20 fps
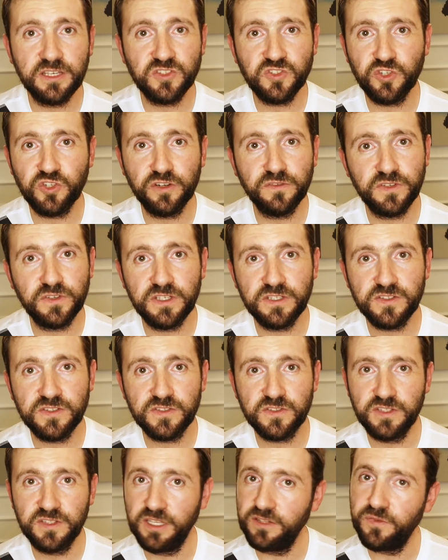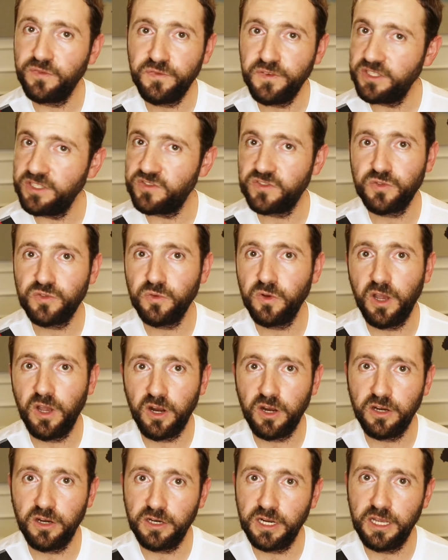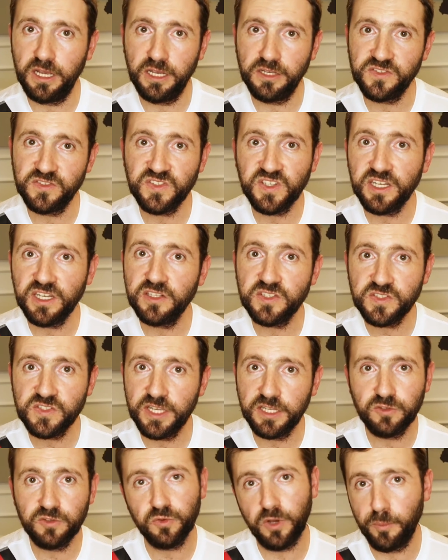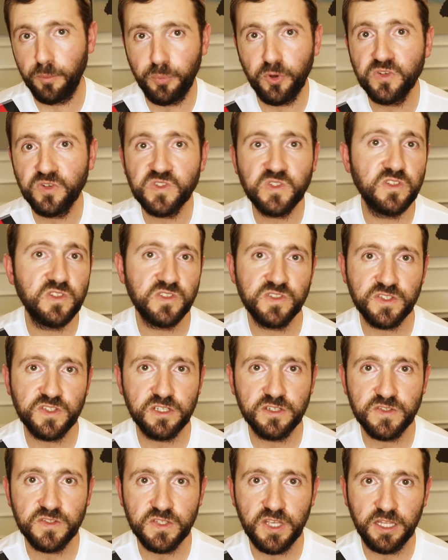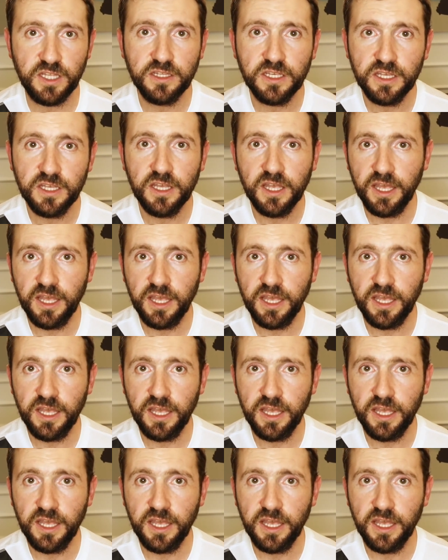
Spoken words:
a service that fits to our skill set, to our personal skill set,